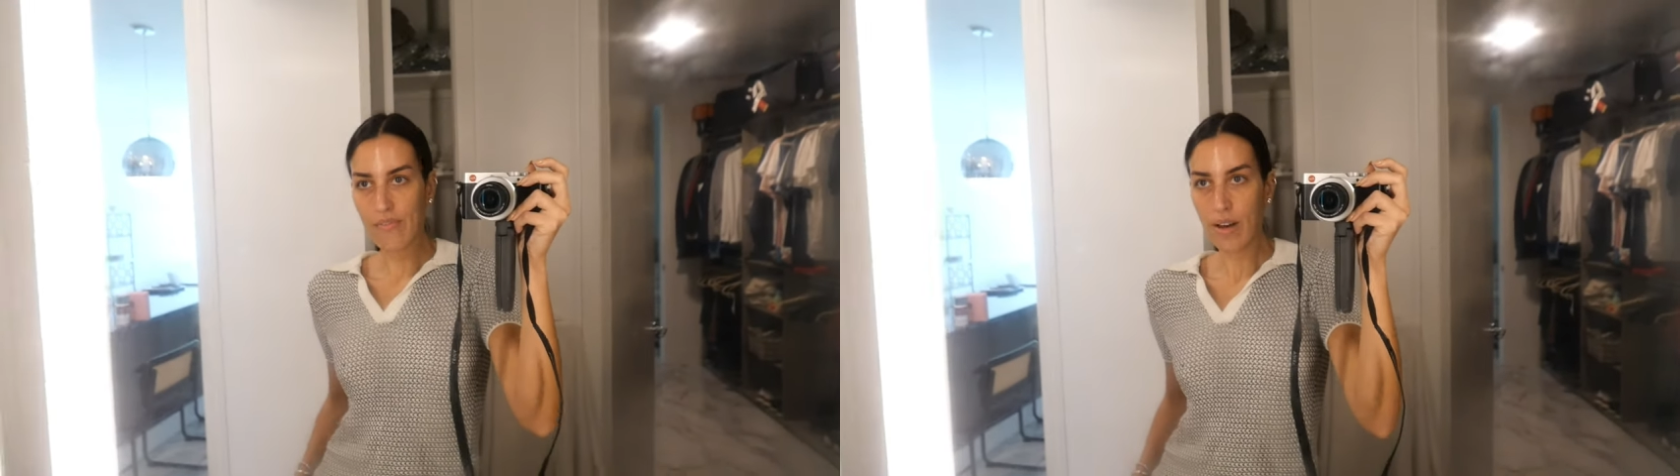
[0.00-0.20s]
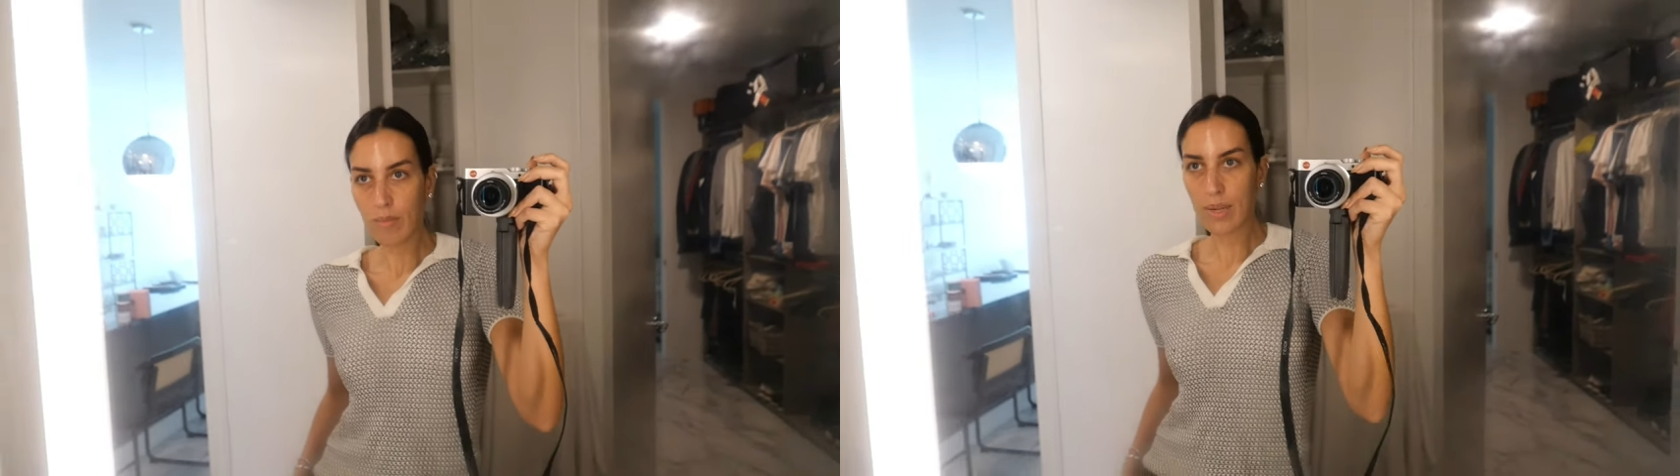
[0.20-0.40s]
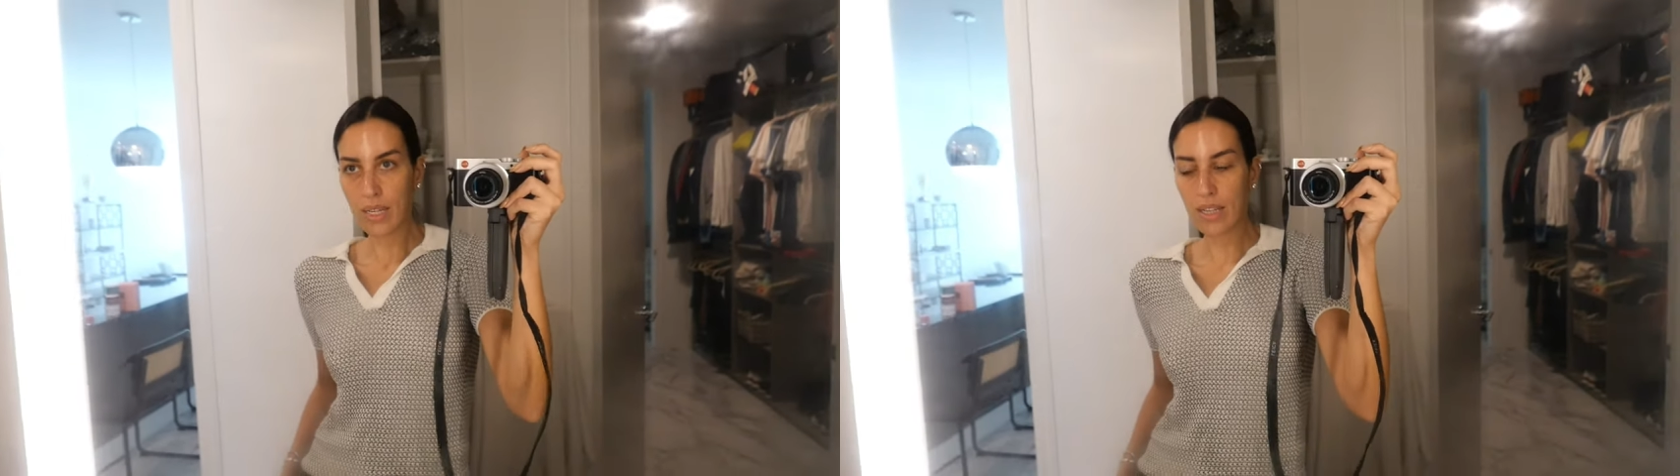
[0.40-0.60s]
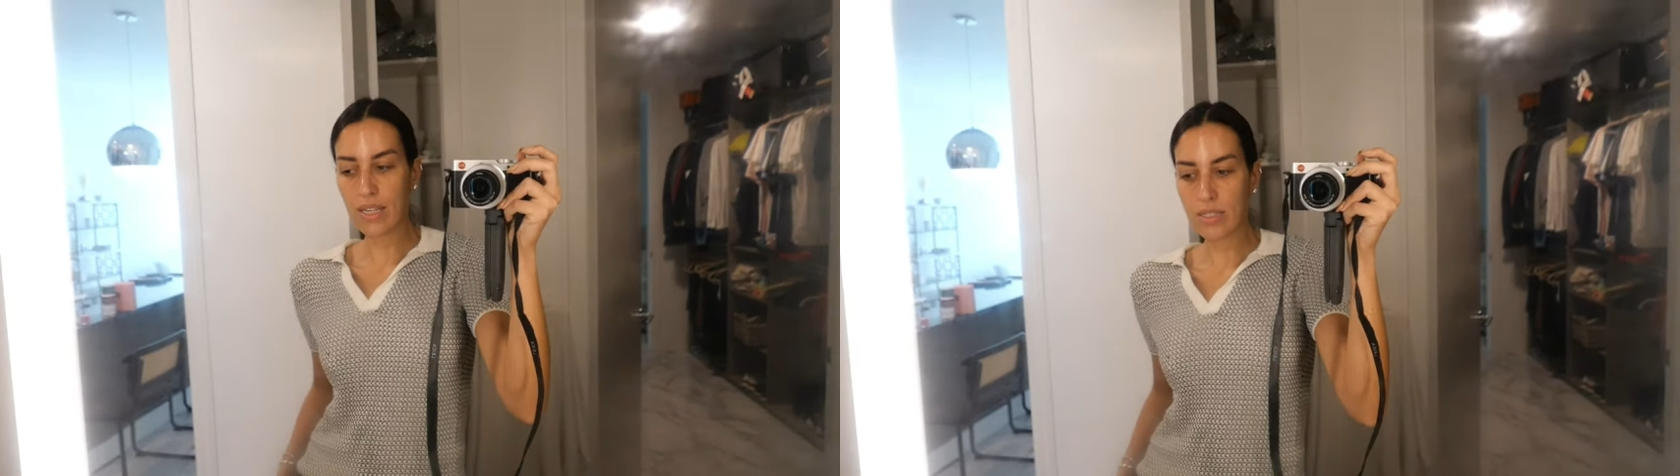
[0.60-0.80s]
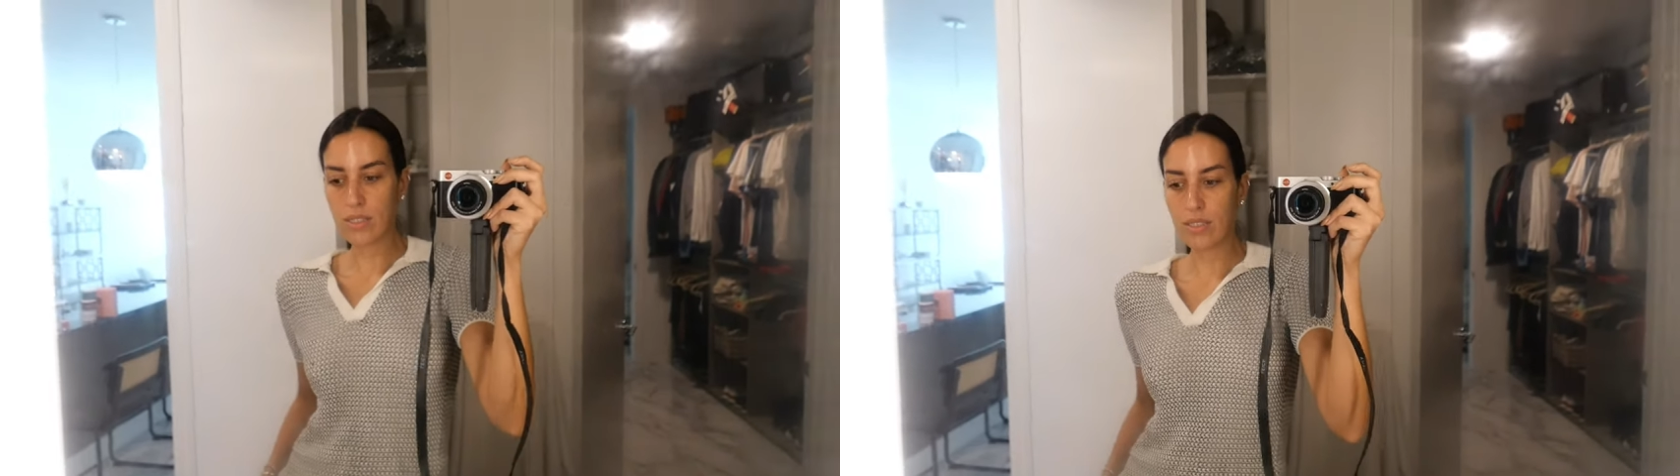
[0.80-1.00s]
found my
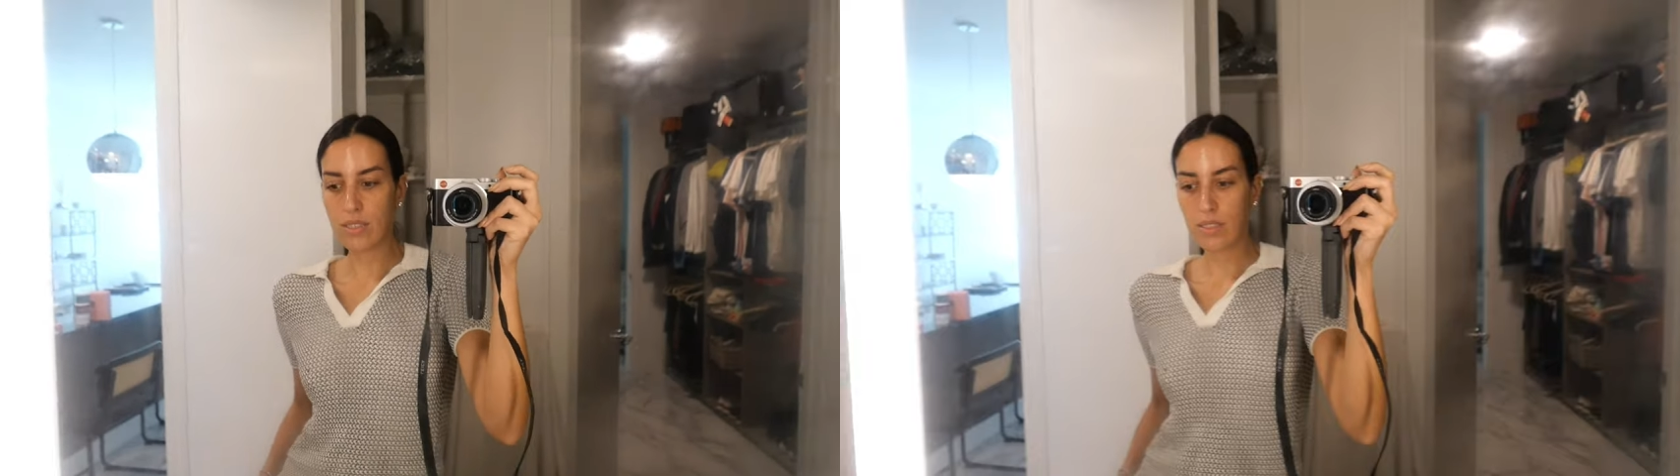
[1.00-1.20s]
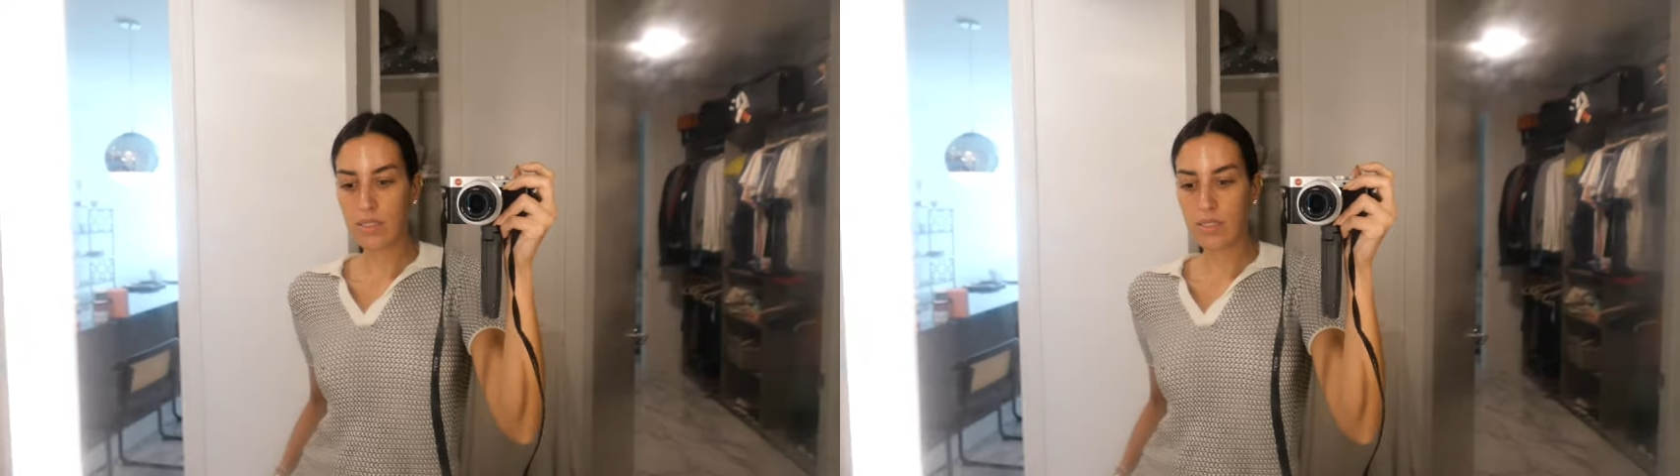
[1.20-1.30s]
glass